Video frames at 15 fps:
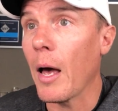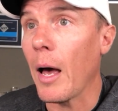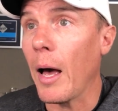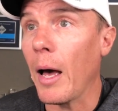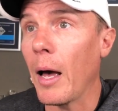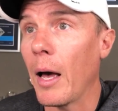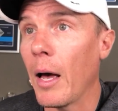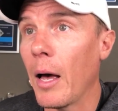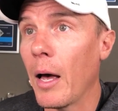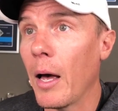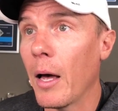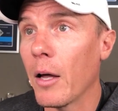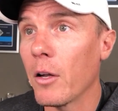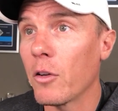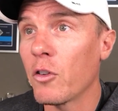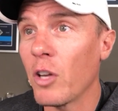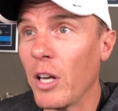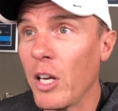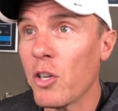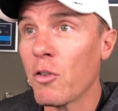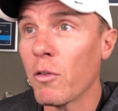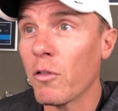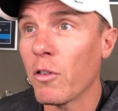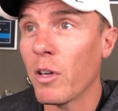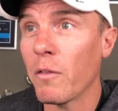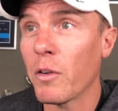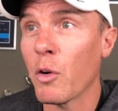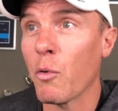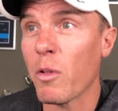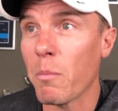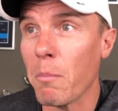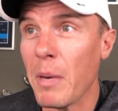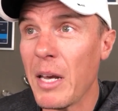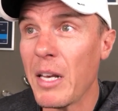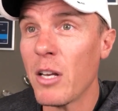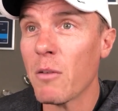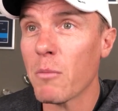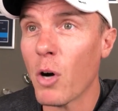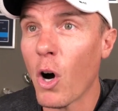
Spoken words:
To issue a certificate with medium